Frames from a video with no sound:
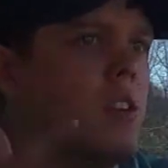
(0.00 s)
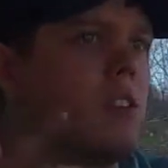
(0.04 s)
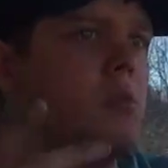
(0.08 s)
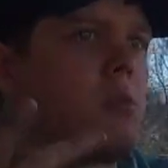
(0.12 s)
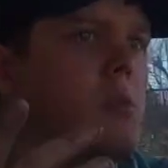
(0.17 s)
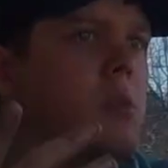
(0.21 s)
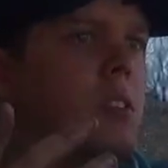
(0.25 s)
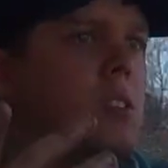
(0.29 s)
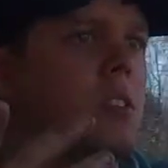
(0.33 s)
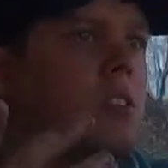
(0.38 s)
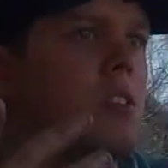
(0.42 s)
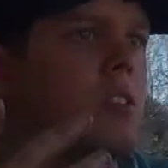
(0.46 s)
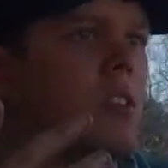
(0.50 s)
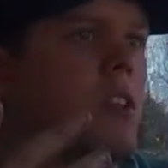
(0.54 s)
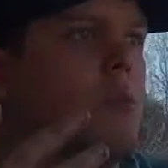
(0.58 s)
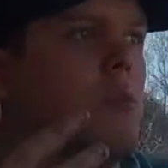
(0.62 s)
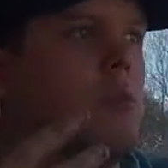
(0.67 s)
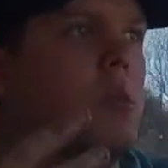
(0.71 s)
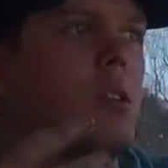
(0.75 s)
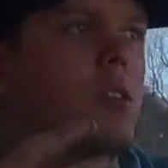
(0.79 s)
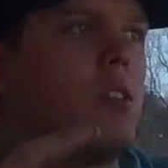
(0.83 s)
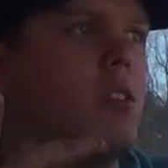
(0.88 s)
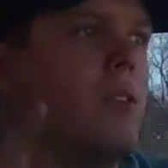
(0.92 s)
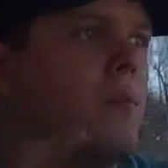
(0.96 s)
It's pretty
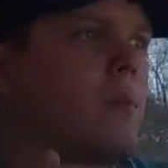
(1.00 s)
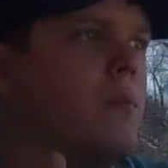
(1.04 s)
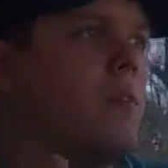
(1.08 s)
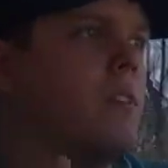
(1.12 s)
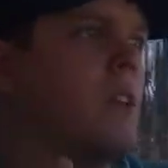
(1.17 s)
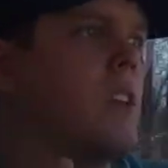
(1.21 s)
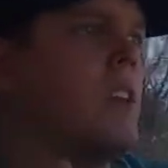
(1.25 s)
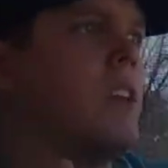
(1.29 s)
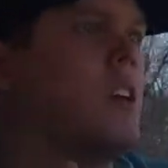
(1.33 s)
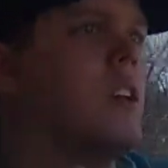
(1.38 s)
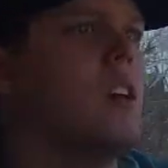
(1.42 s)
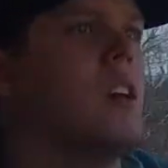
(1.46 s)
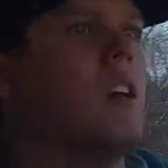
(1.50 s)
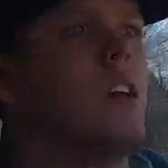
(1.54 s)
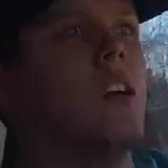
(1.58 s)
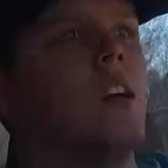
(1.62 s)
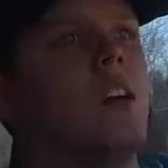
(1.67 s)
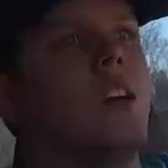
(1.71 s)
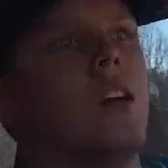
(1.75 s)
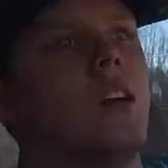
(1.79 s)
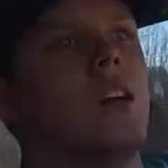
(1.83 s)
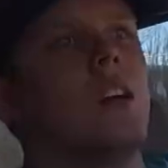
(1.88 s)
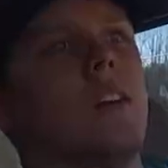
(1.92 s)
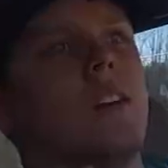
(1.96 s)
simple.
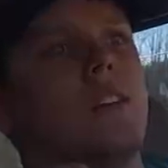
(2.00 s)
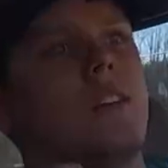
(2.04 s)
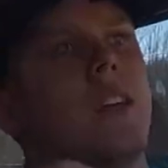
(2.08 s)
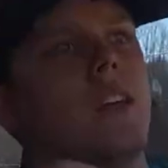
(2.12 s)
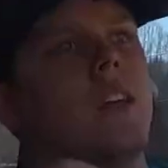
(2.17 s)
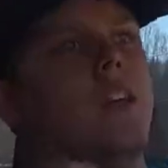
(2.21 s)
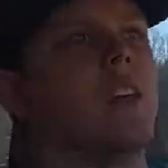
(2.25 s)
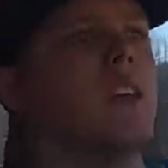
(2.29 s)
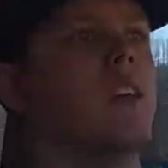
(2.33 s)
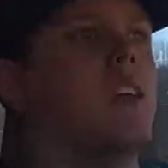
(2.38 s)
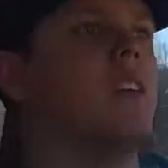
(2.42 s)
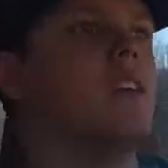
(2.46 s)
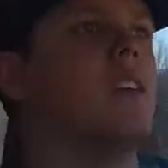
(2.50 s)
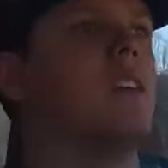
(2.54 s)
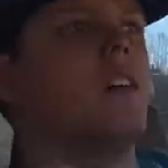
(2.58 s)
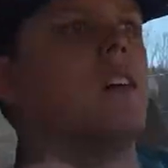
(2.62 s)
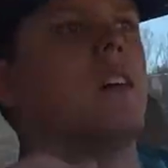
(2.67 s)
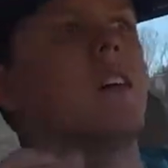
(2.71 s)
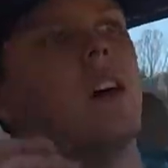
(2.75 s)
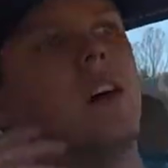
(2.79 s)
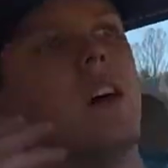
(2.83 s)
And then